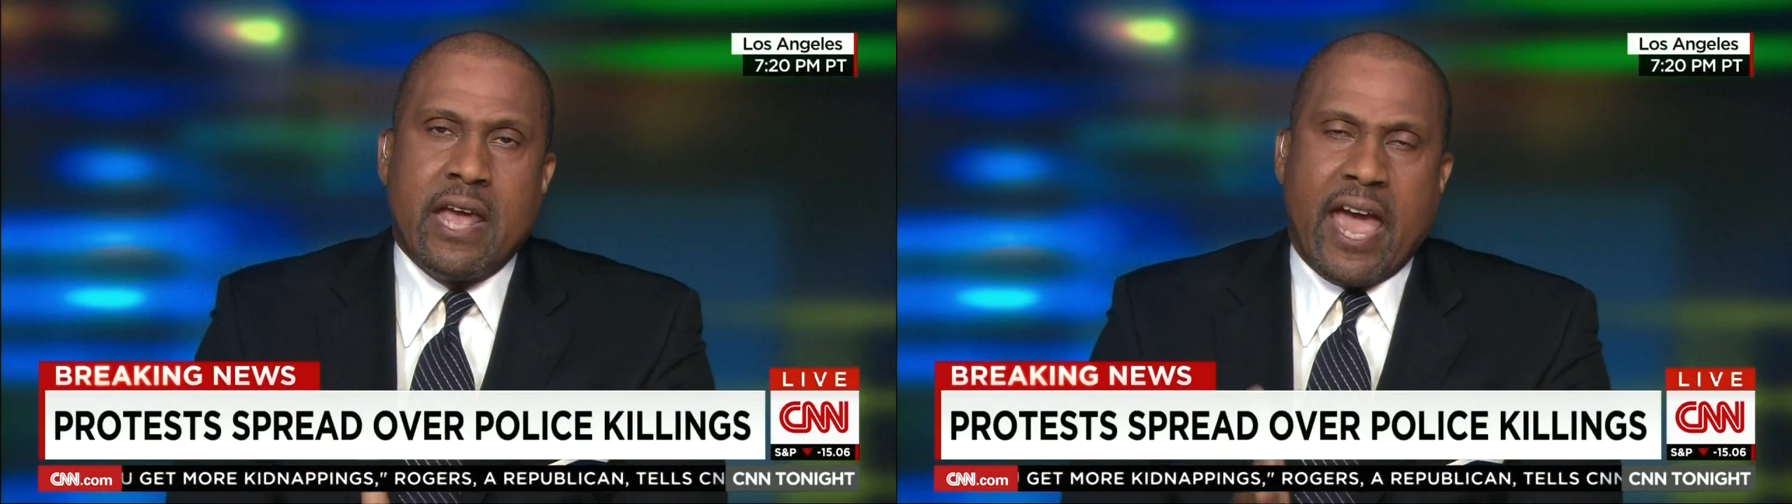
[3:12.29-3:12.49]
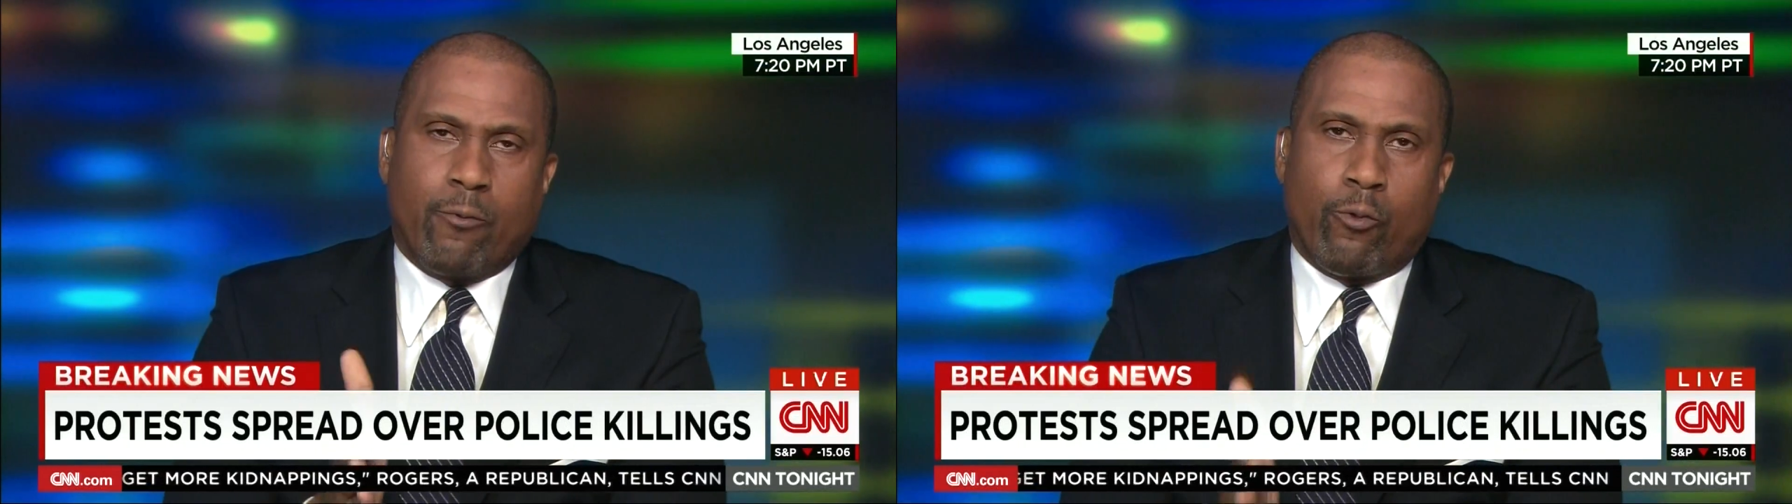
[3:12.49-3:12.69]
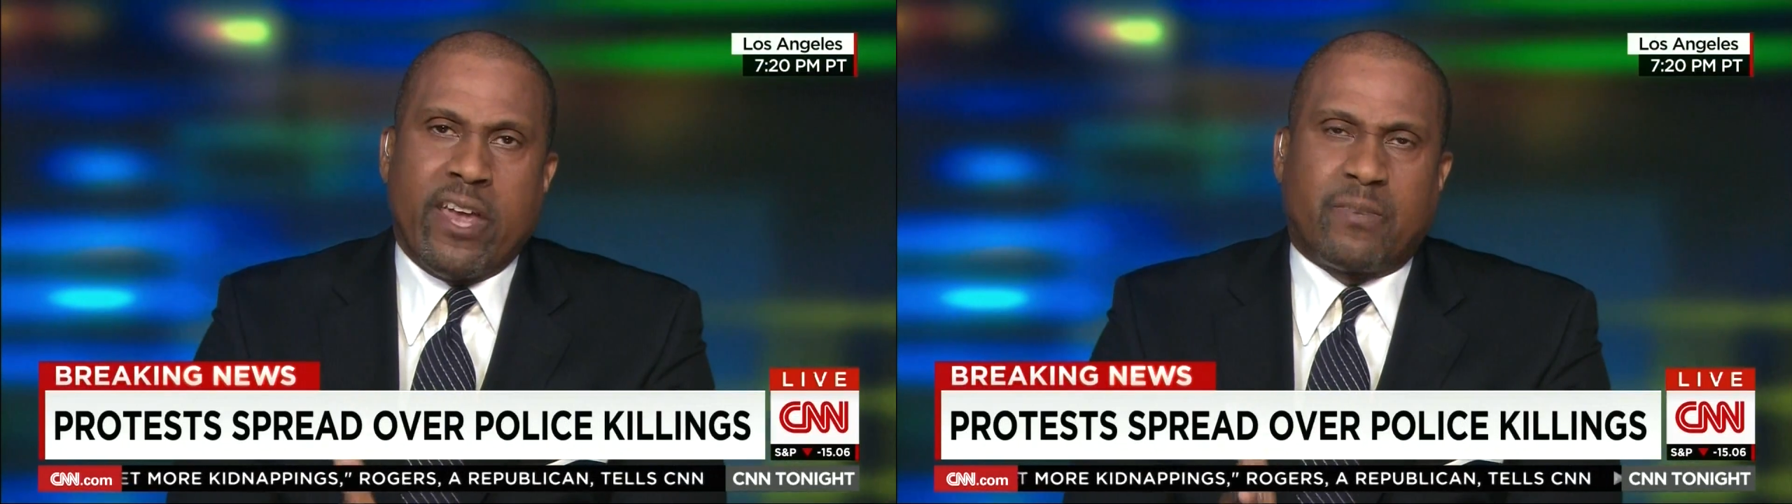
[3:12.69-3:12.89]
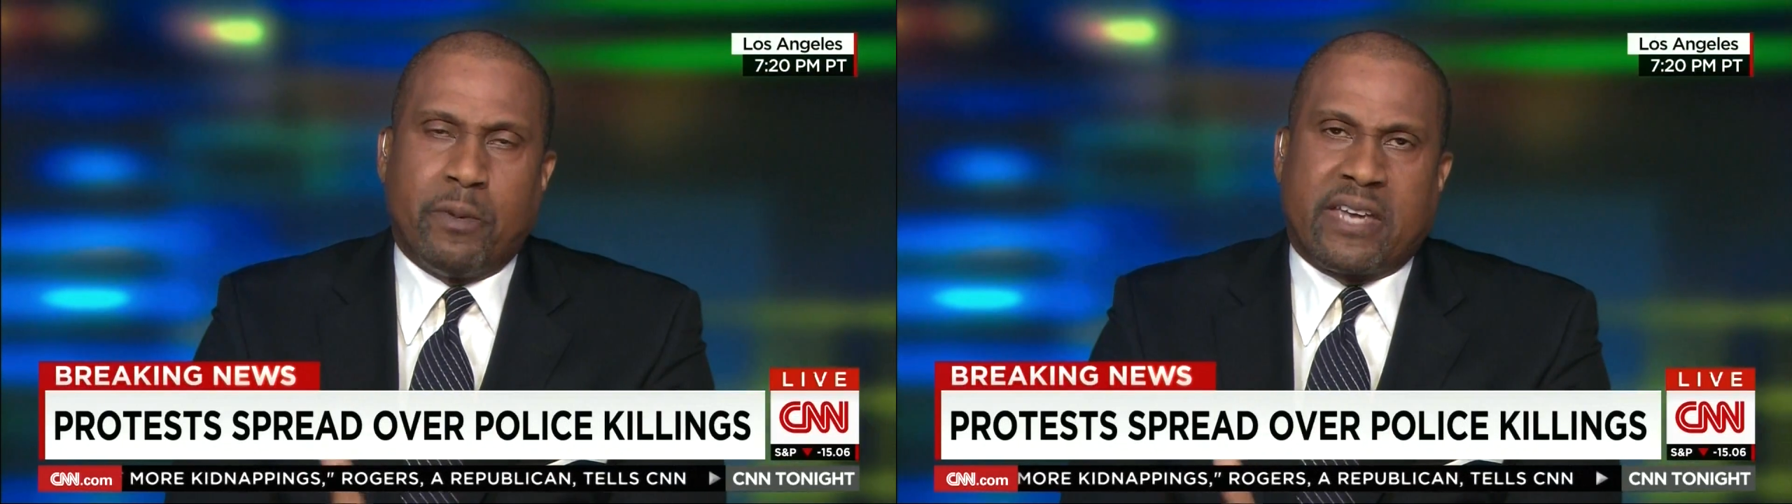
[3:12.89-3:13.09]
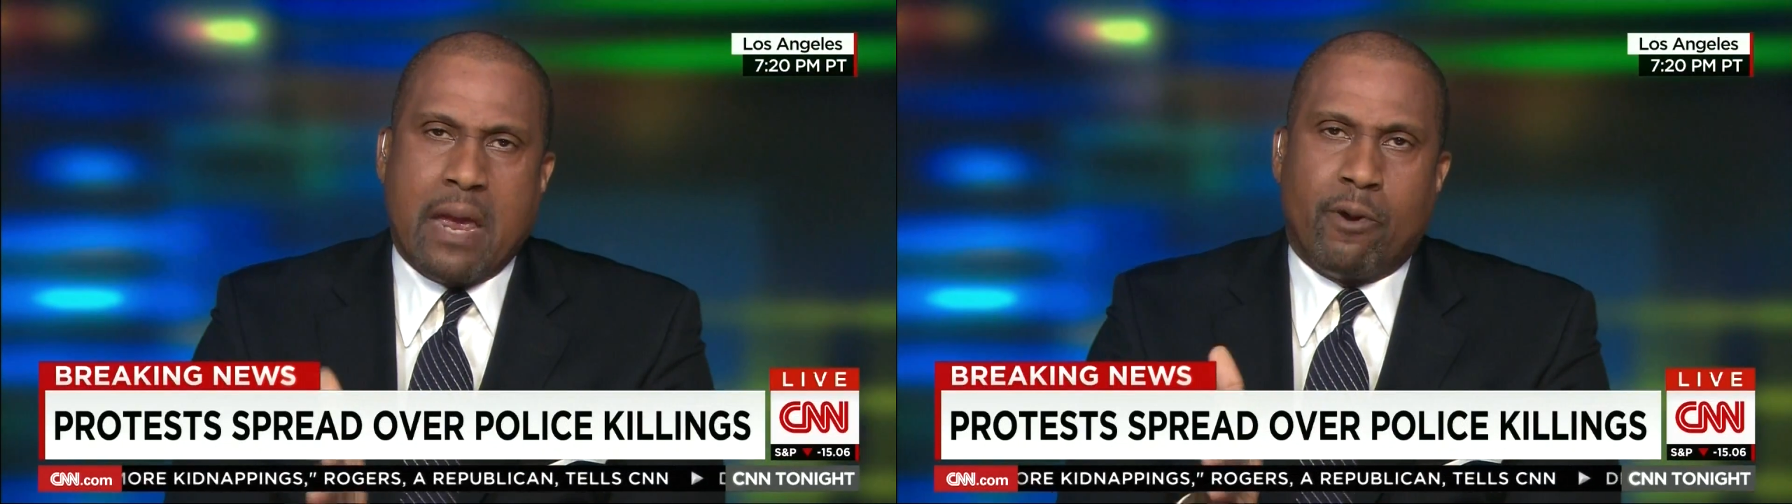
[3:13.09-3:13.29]
and race
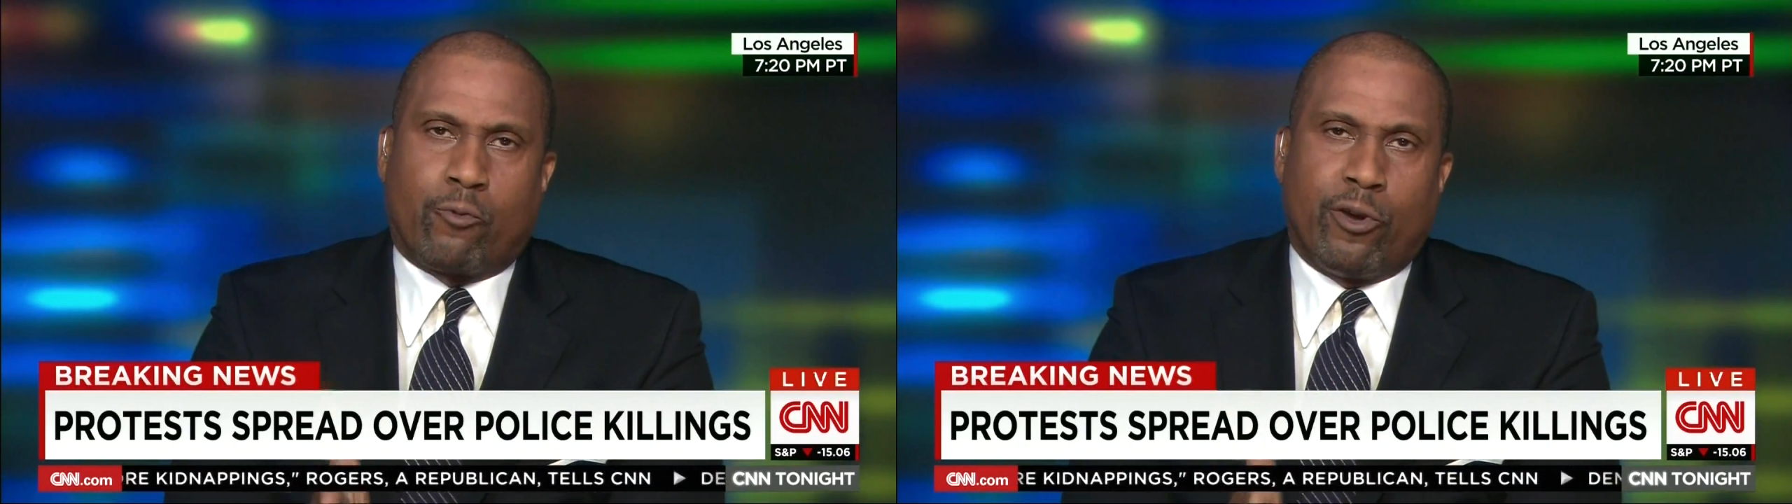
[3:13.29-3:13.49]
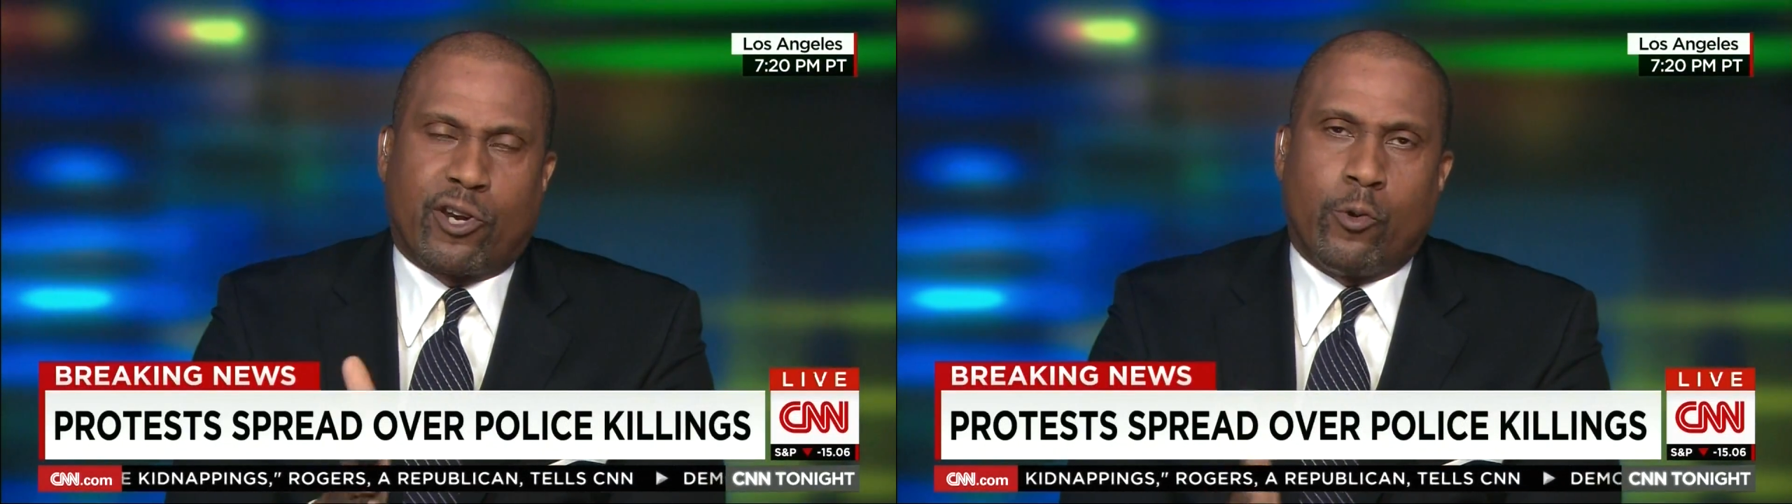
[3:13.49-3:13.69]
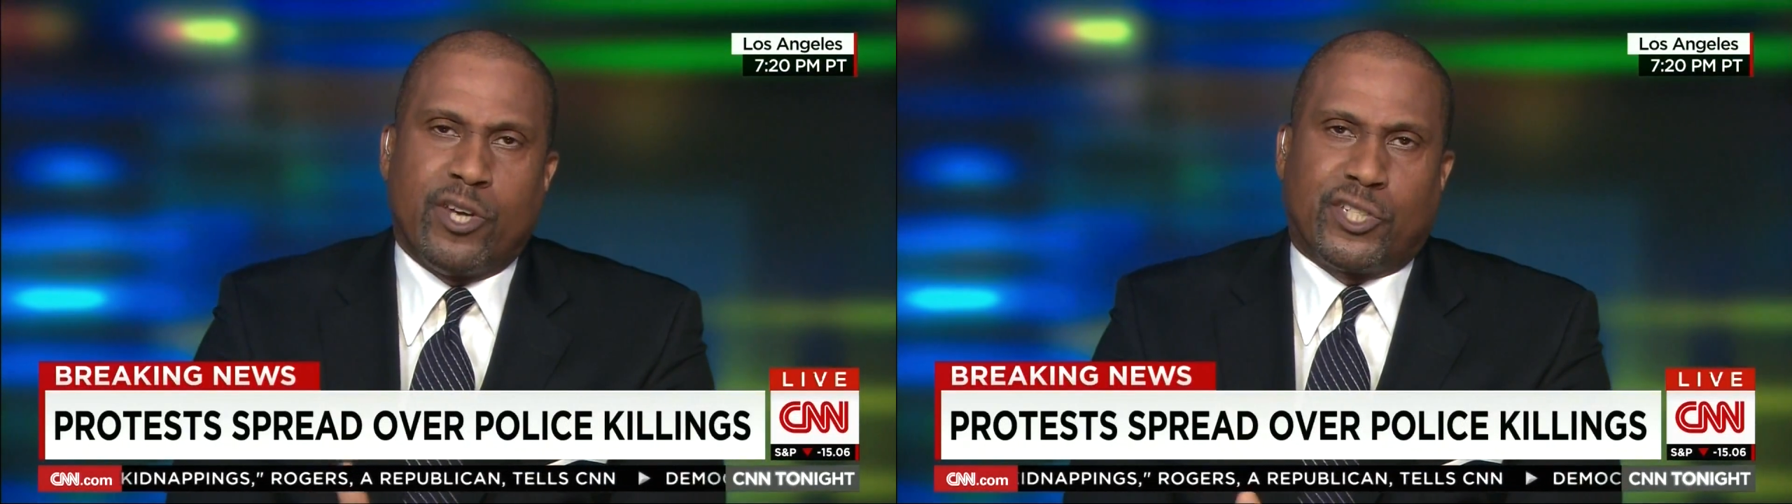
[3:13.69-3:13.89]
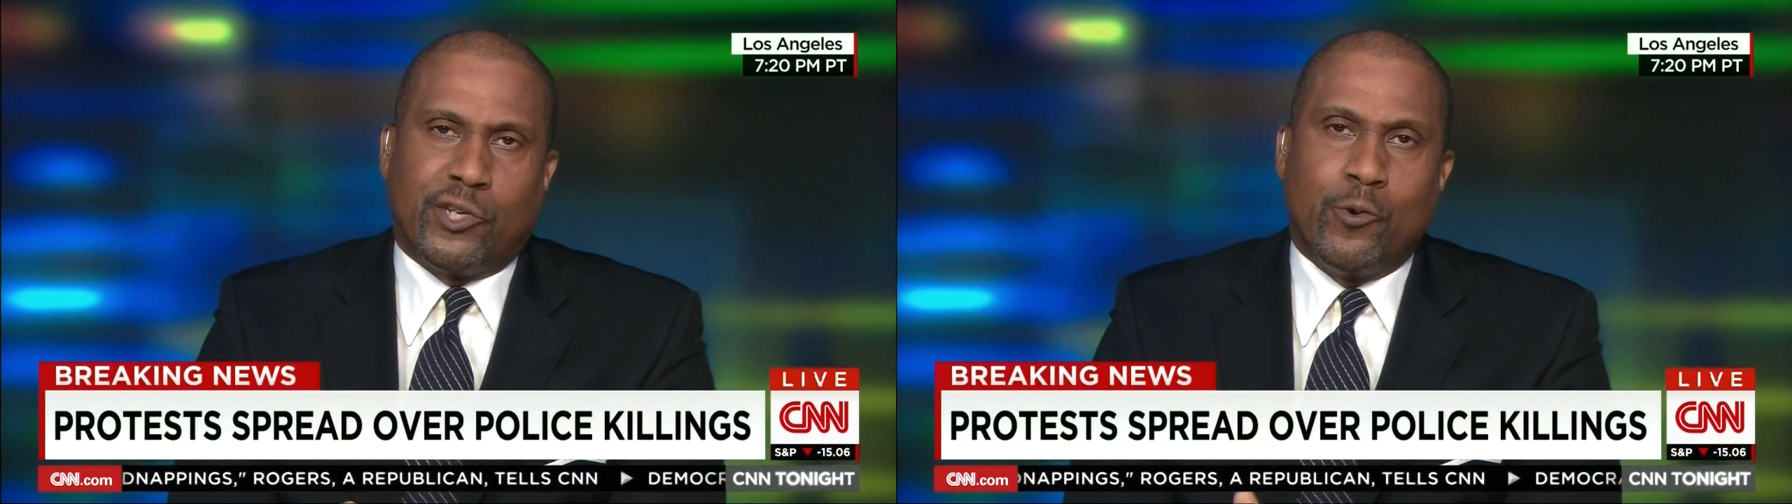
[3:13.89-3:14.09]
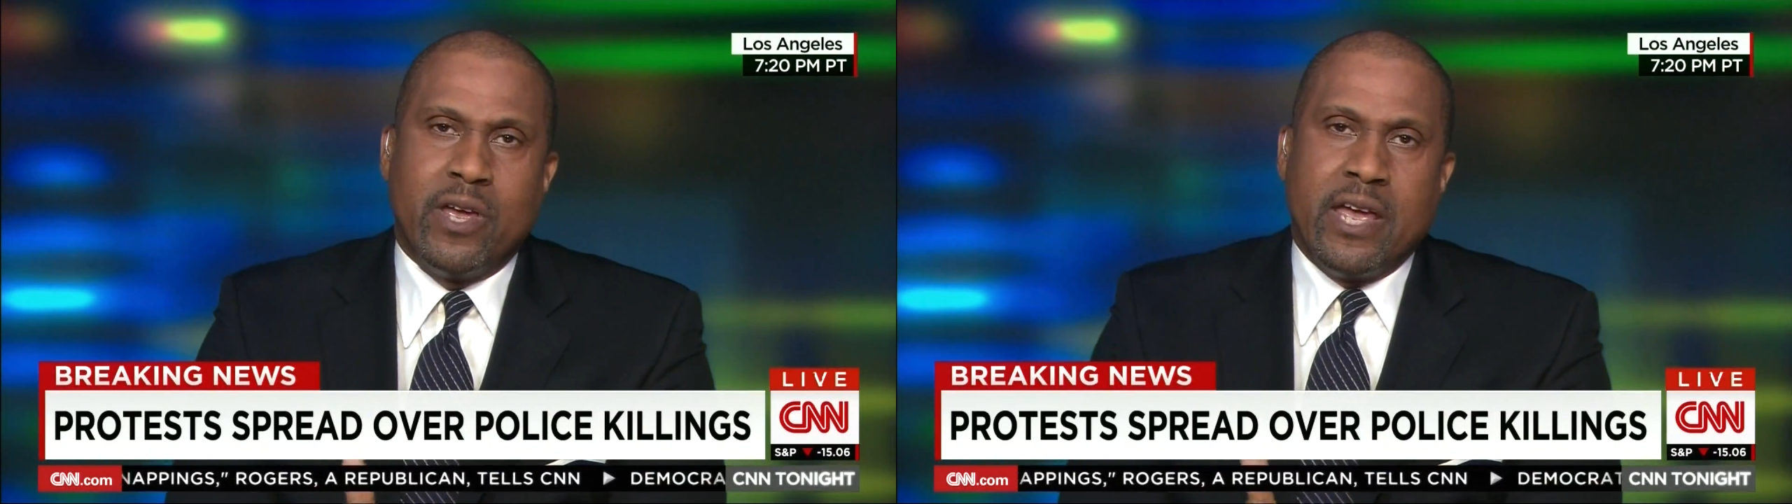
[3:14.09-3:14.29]
became a critical
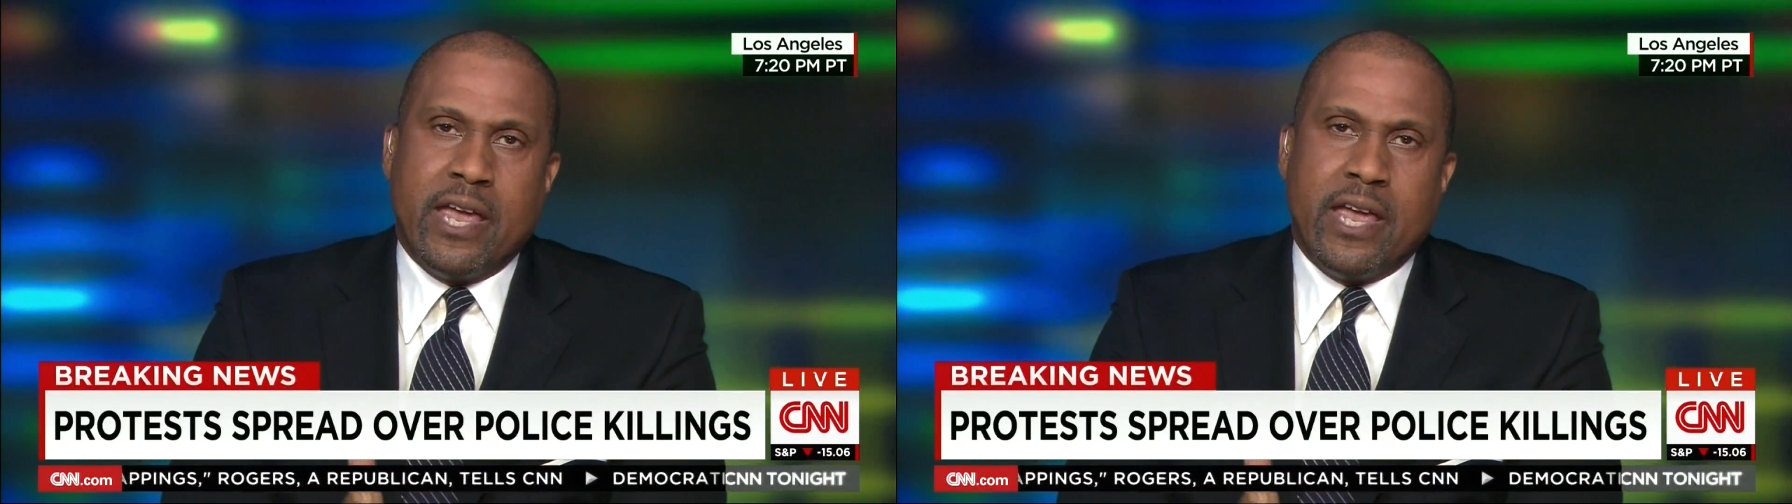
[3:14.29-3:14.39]
issue